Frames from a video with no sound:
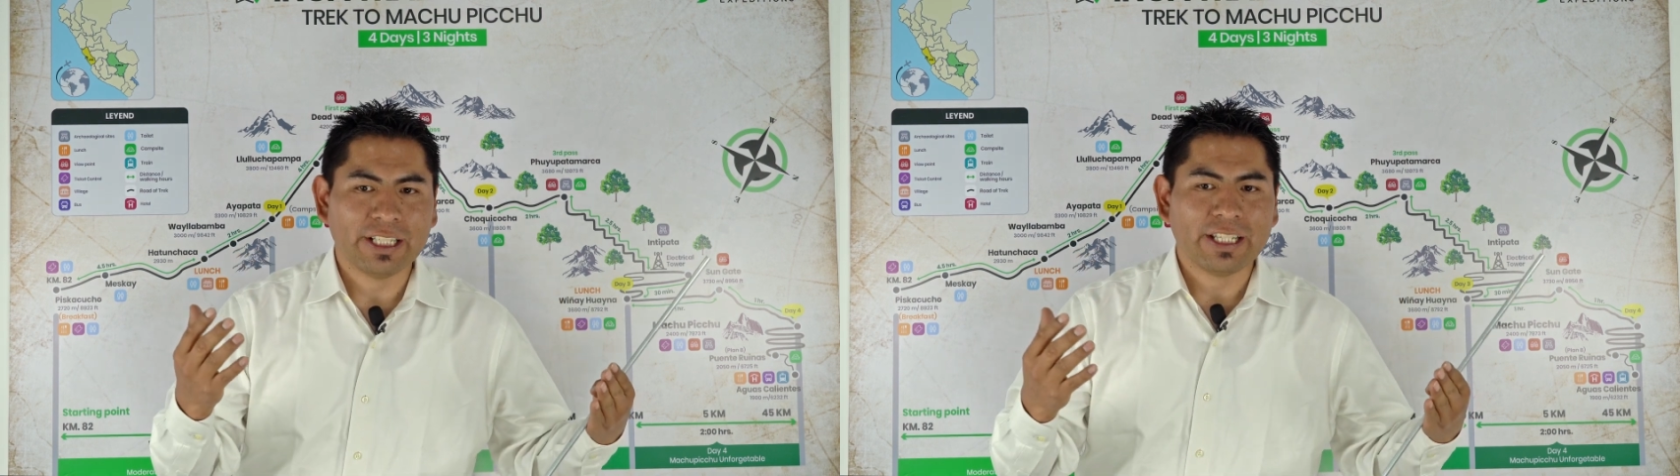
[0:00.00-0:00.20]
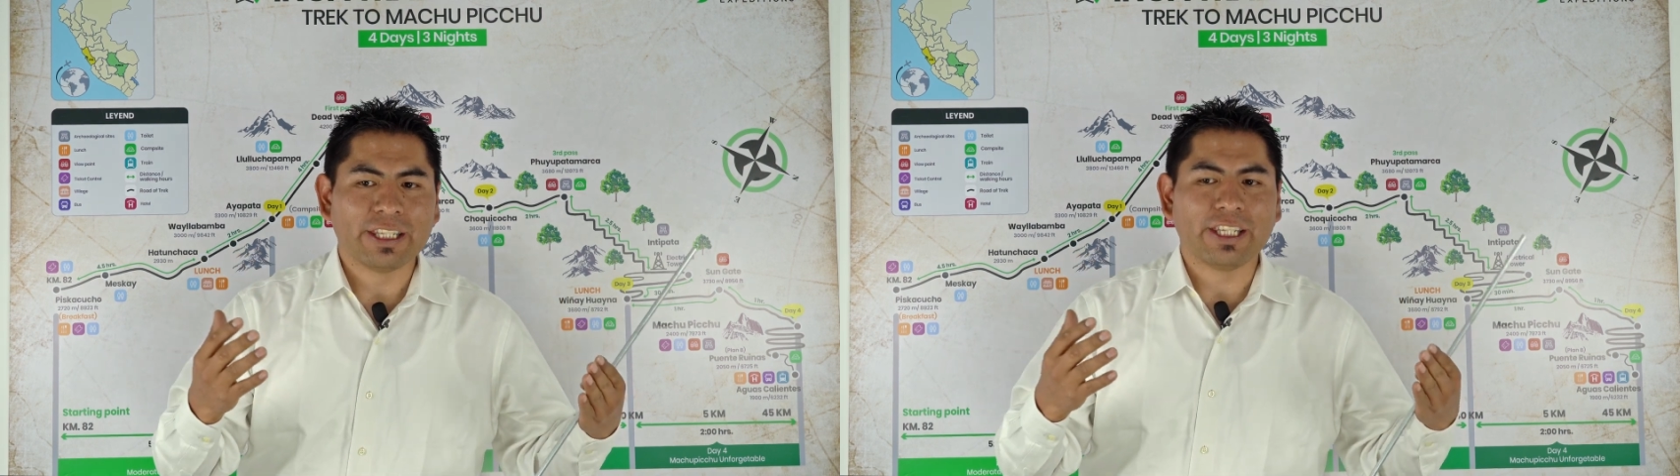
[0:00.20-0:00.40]

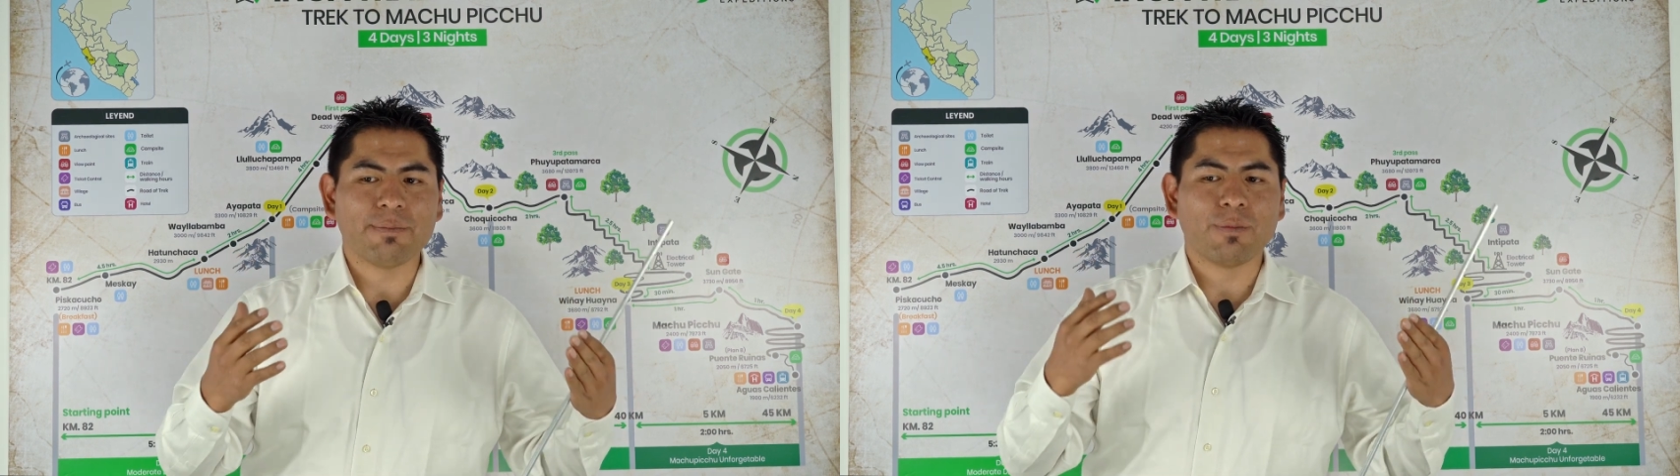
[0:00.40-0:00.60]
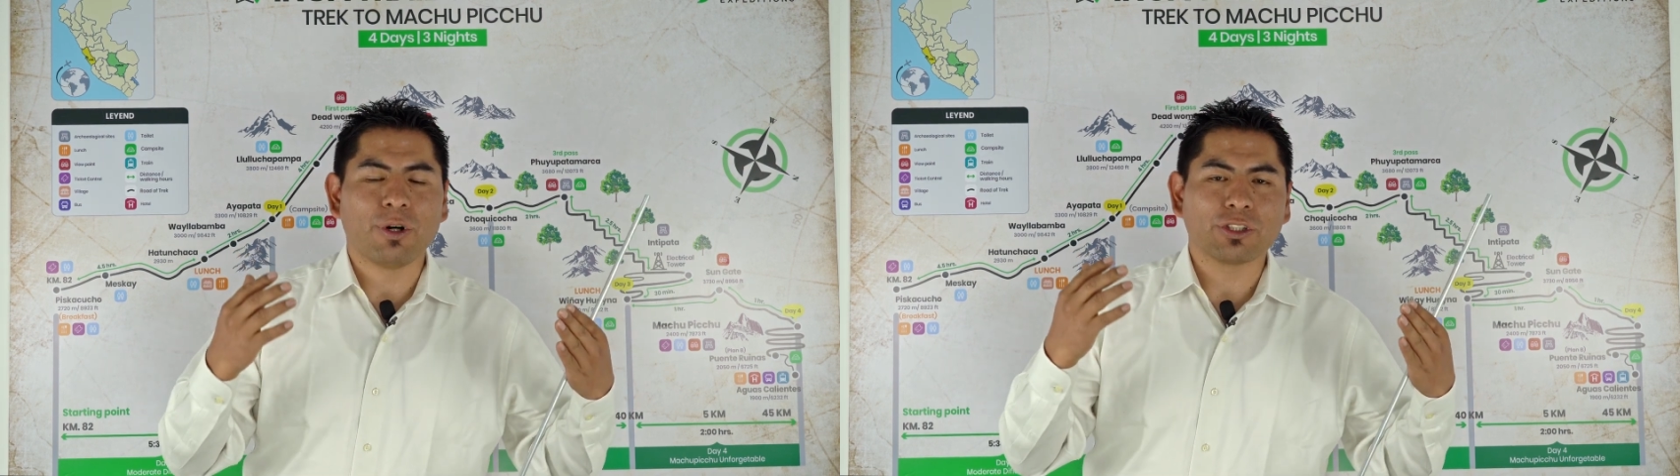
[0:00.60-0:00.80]
the
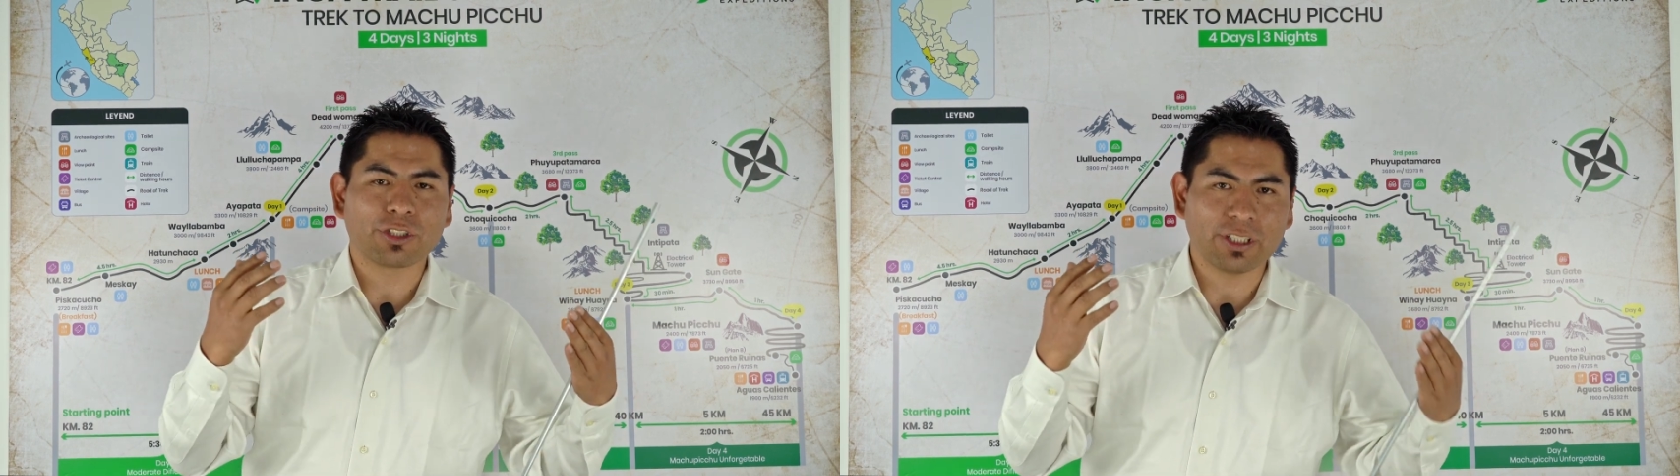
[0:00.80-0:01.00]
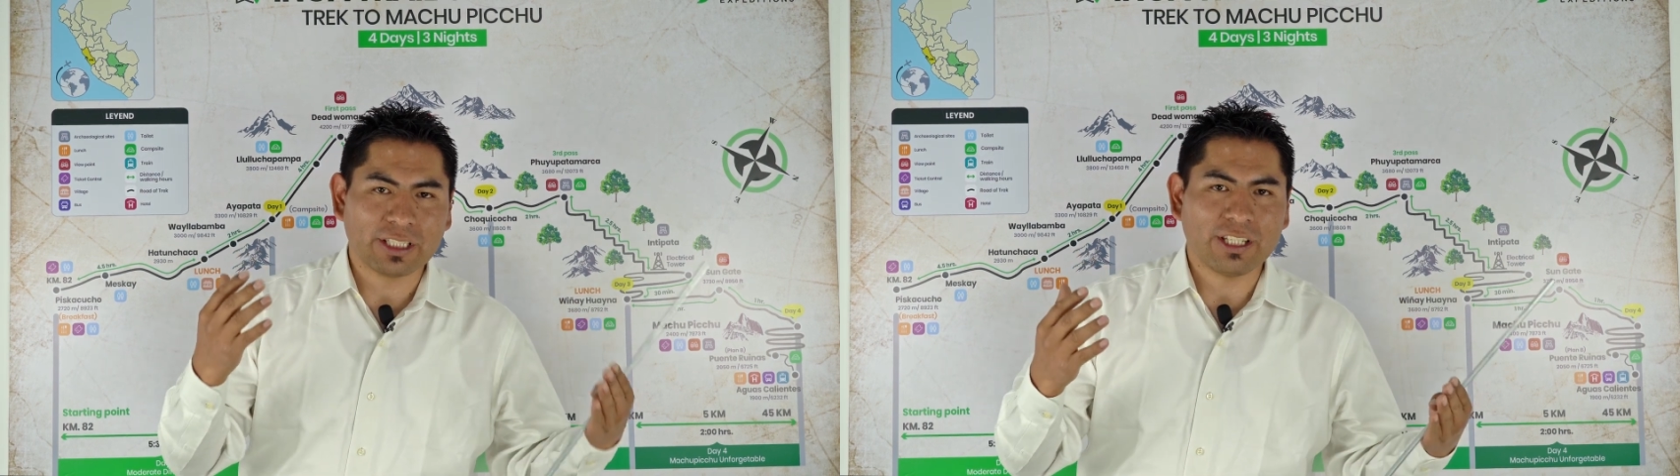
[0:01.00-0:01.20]
most
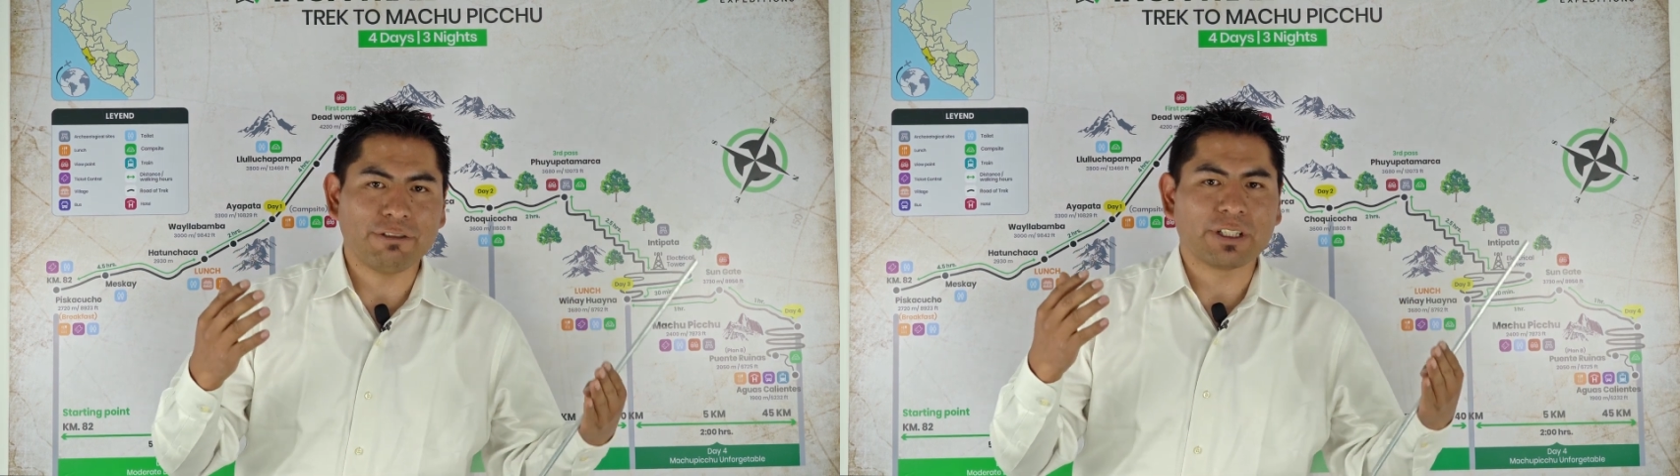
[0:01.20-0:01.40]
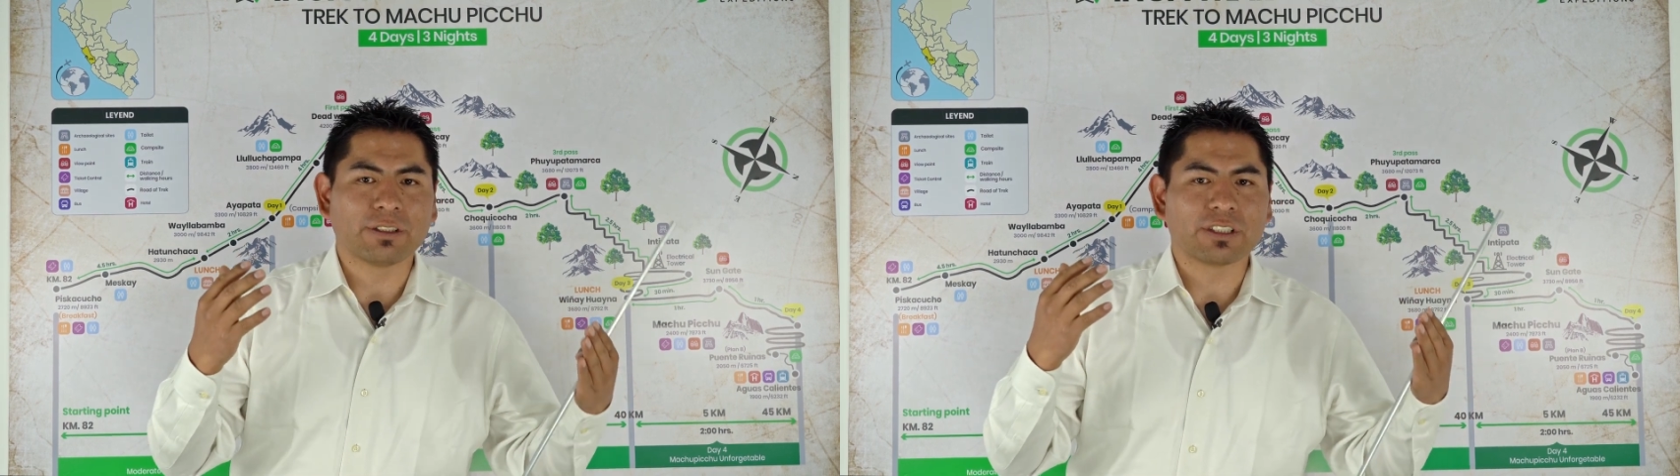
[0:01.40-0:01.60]

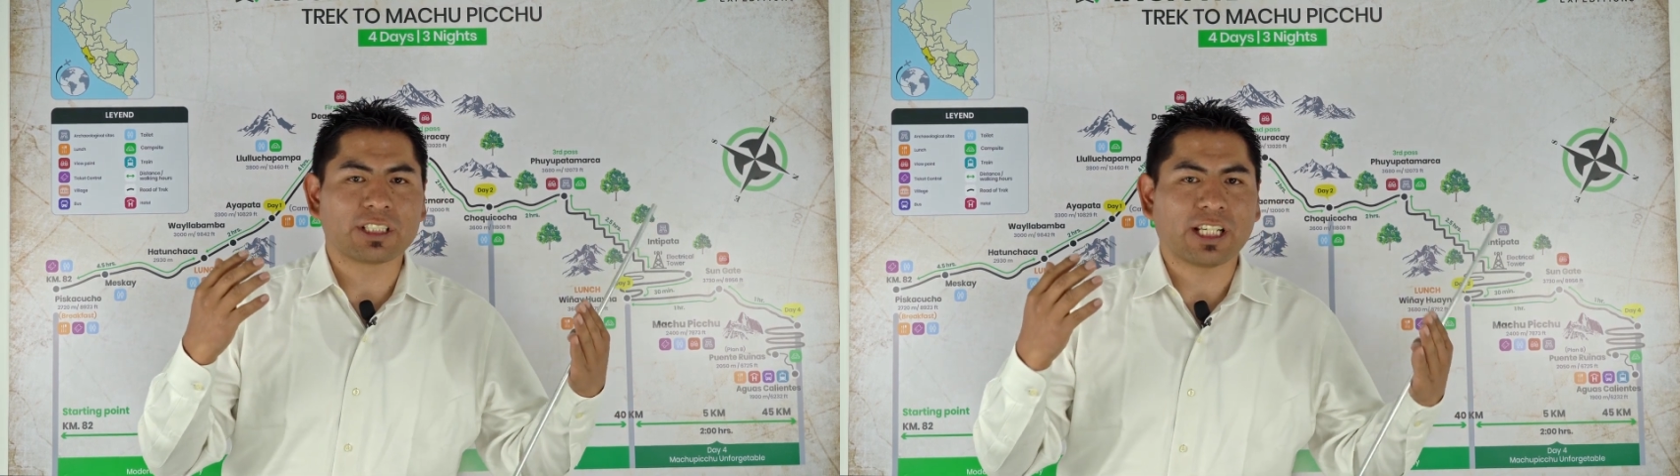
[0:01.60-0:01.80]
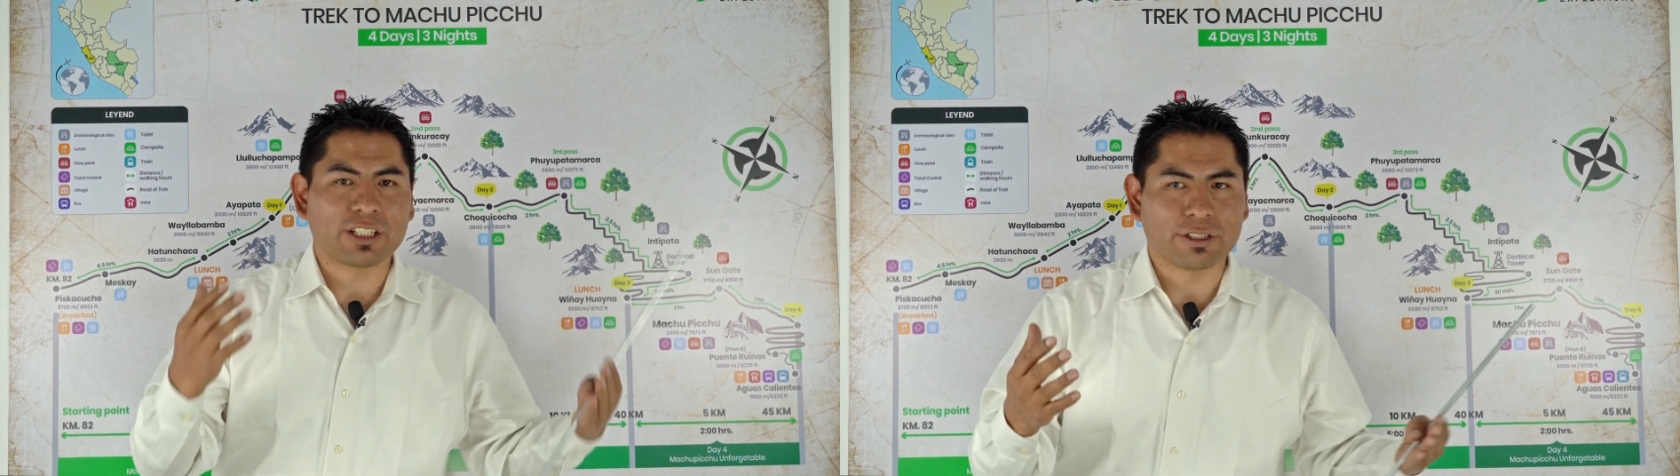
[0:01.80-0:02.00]
difficult
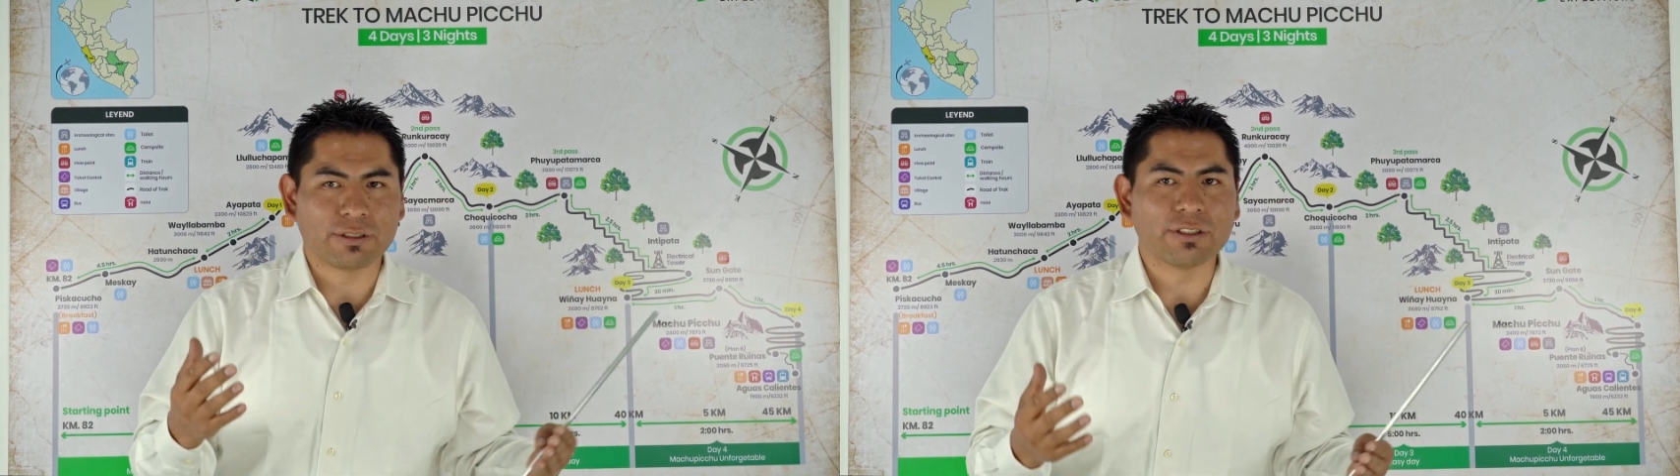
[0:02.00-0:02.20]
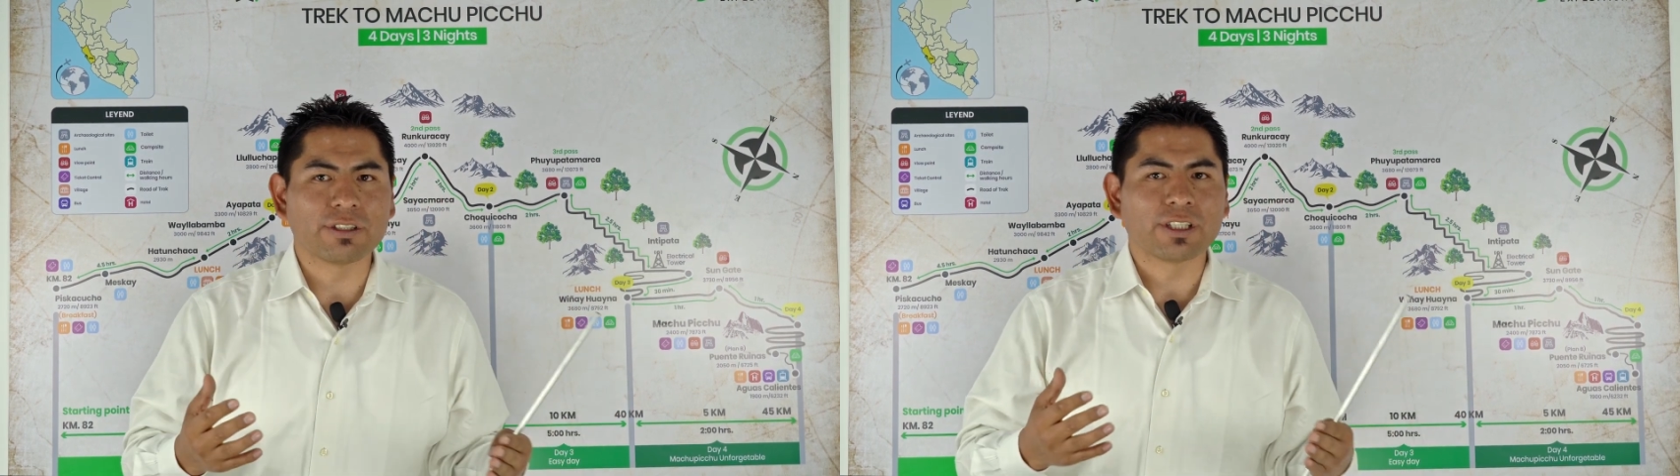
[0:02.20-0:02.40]

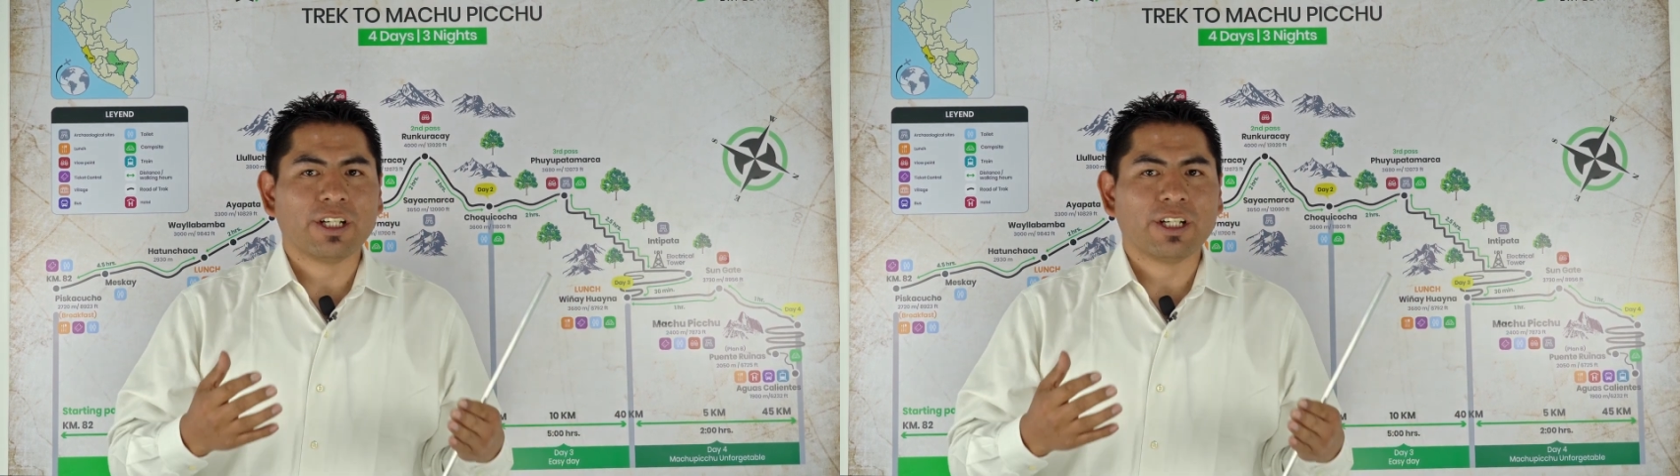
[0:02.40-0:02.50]
sections